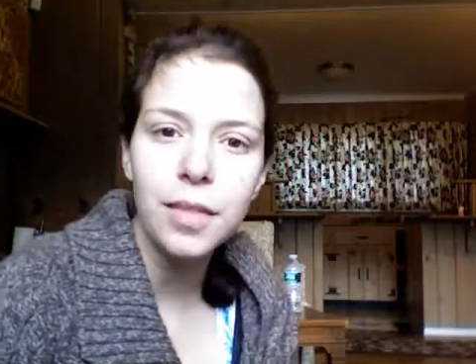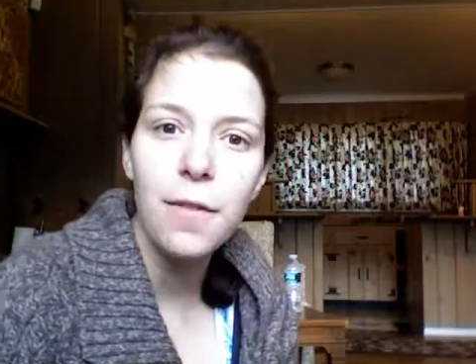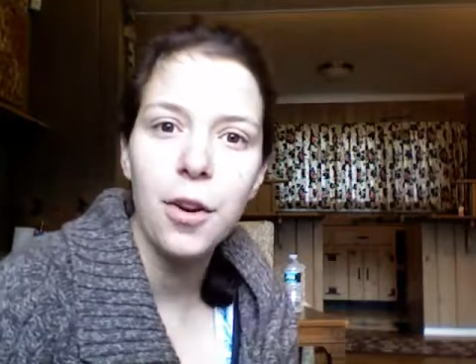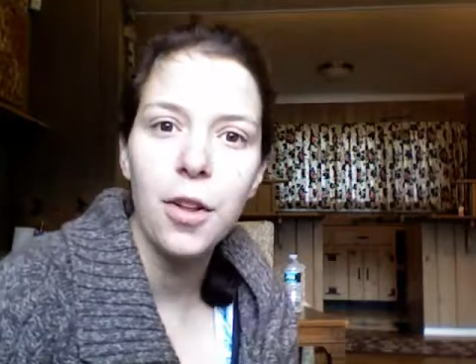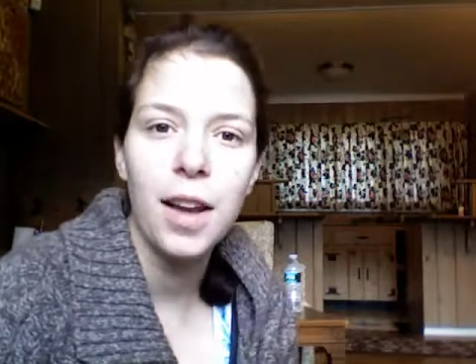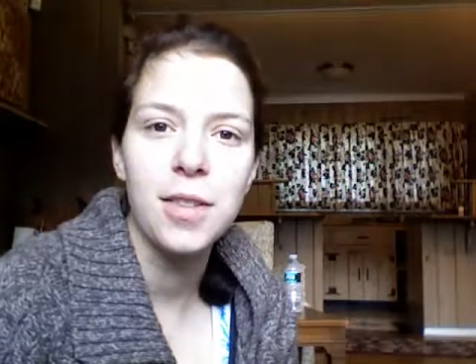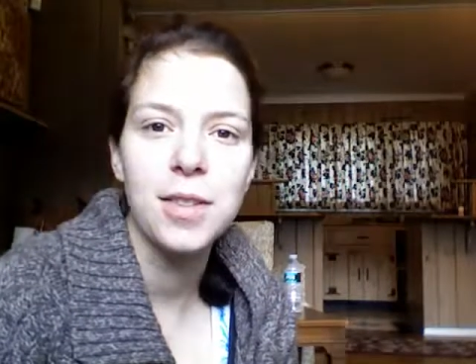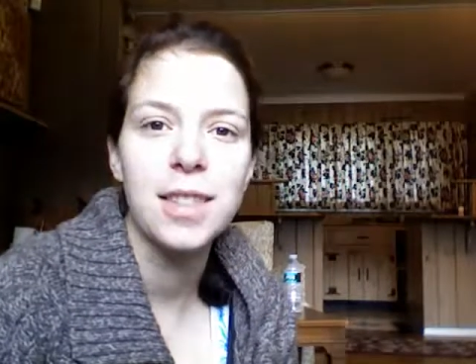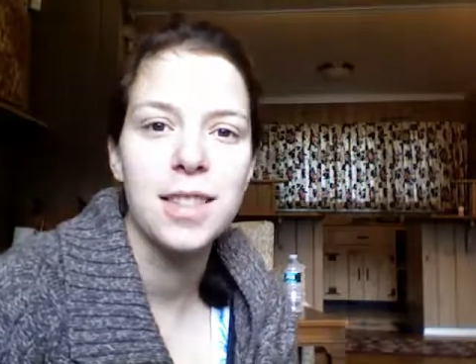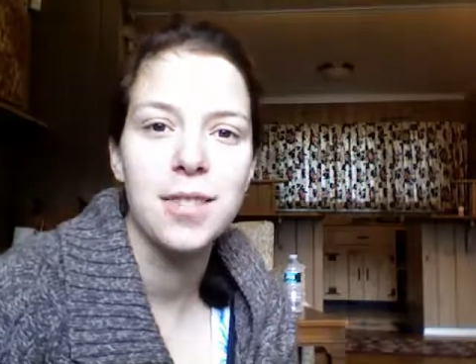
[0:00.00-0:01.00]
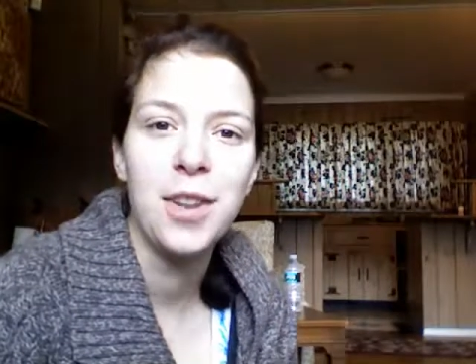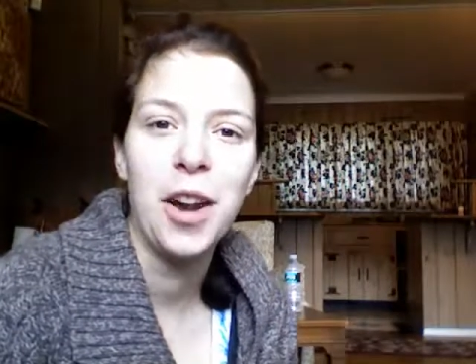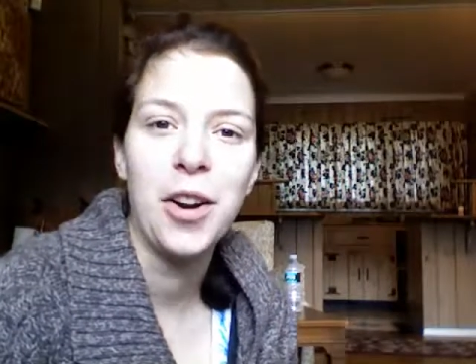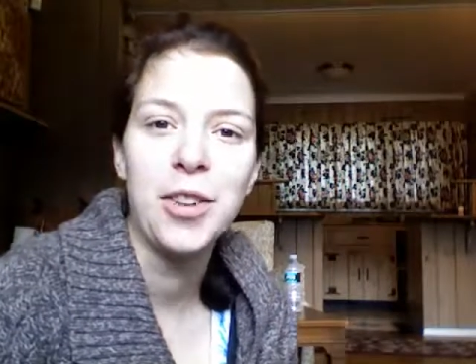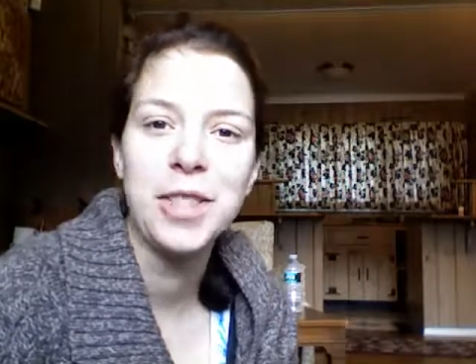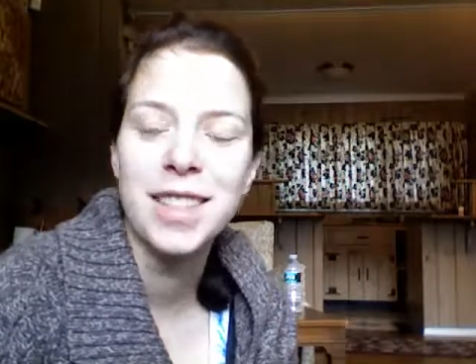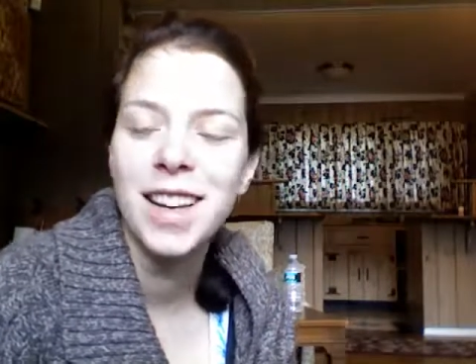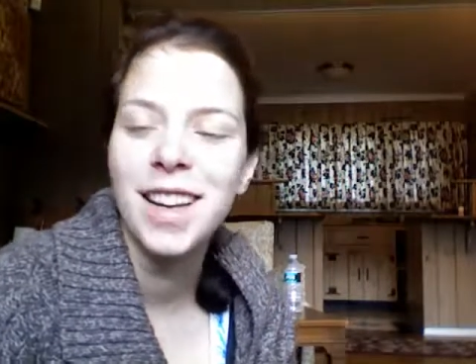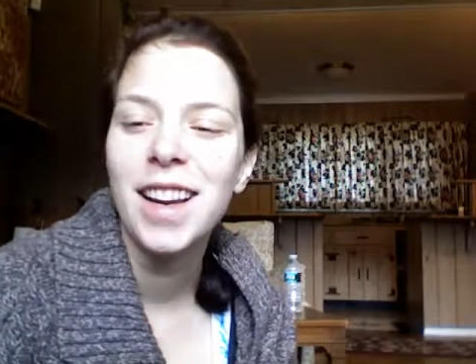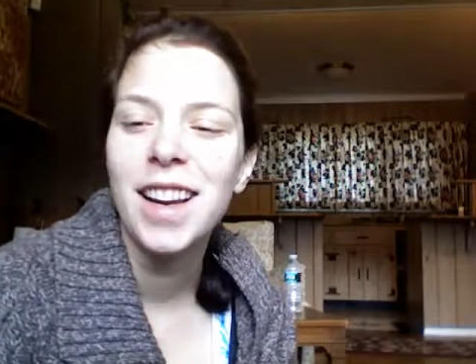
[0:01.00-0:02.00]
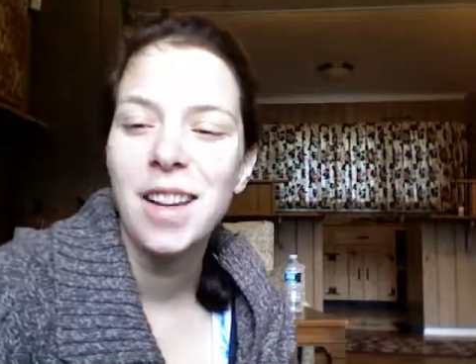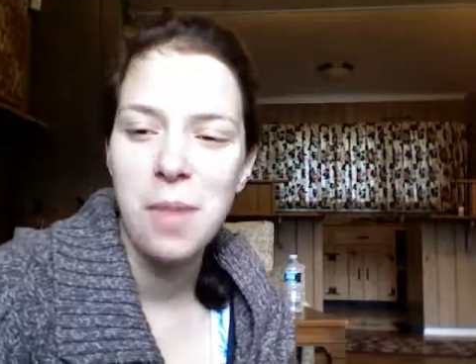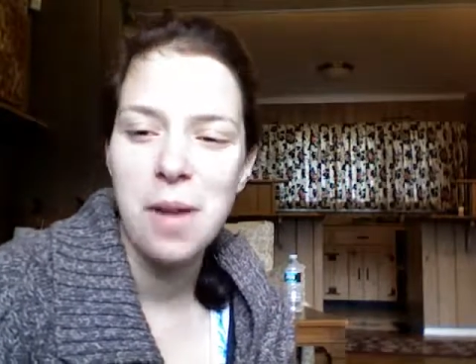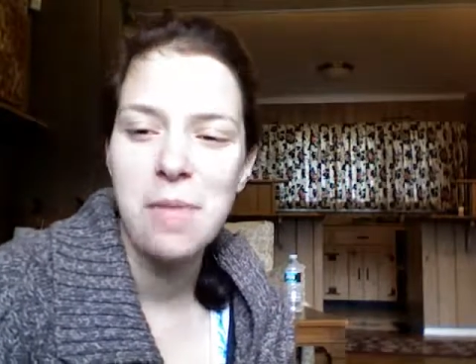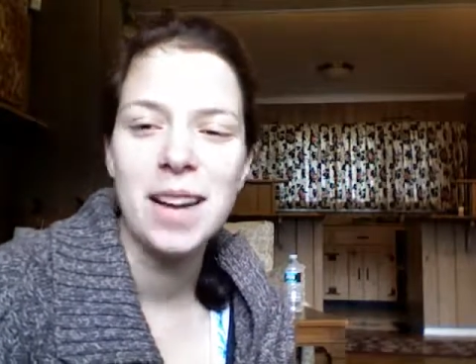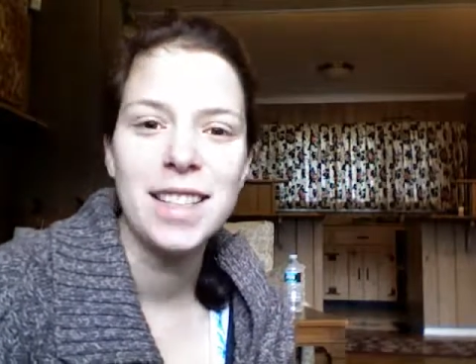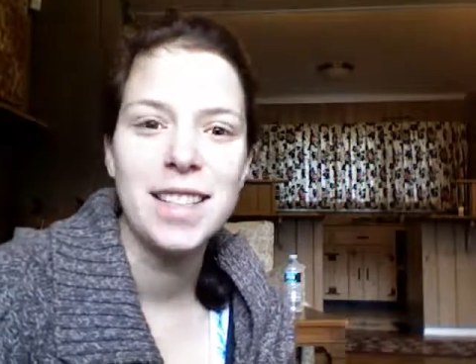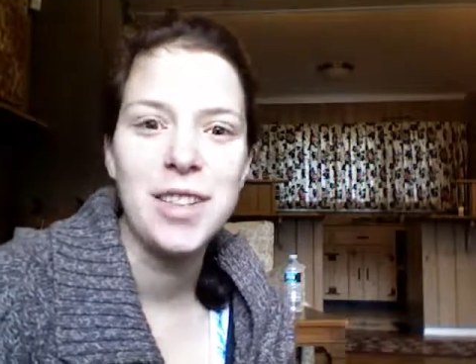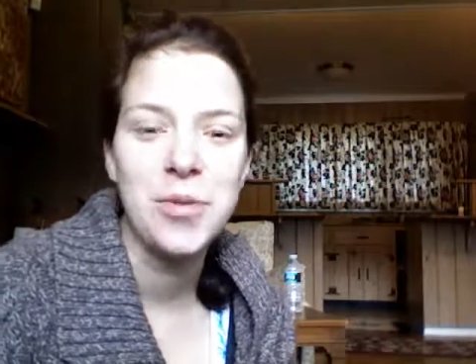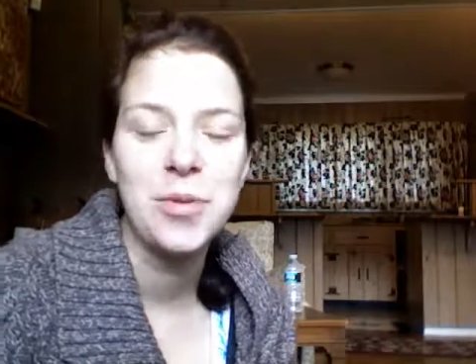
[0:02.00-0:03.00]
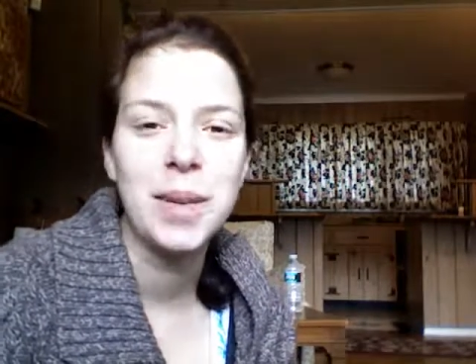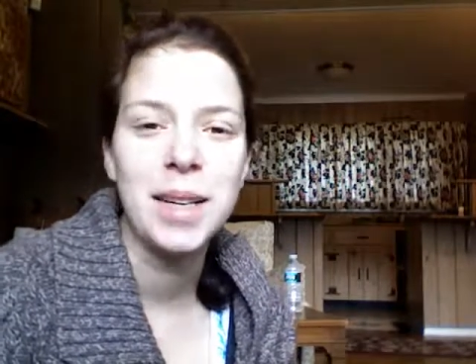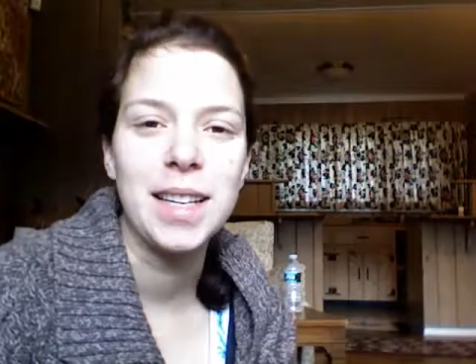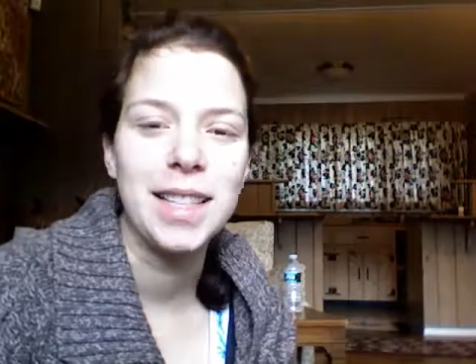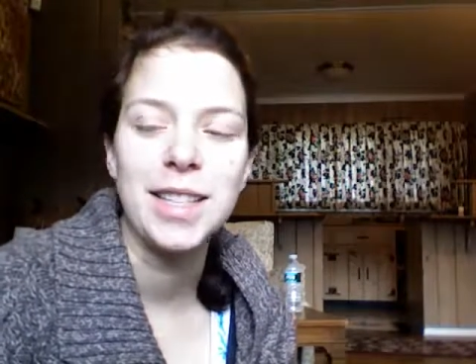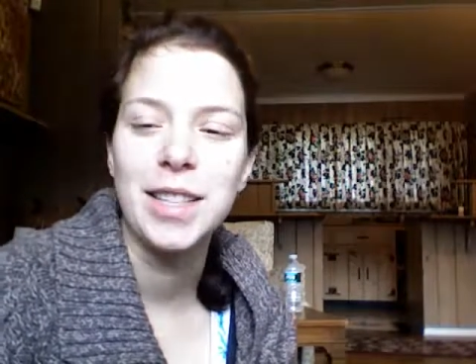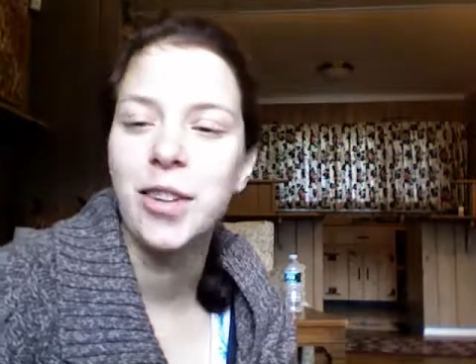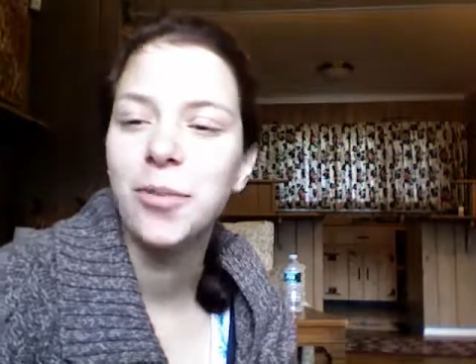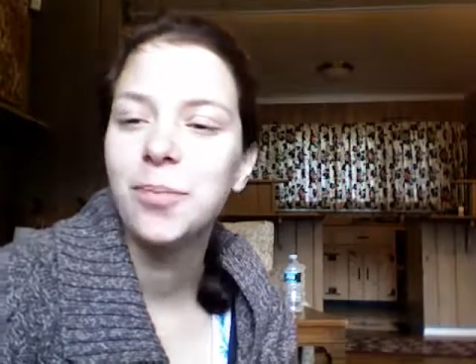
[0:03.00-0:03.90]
for thousands of years. My body knows what it needs to do.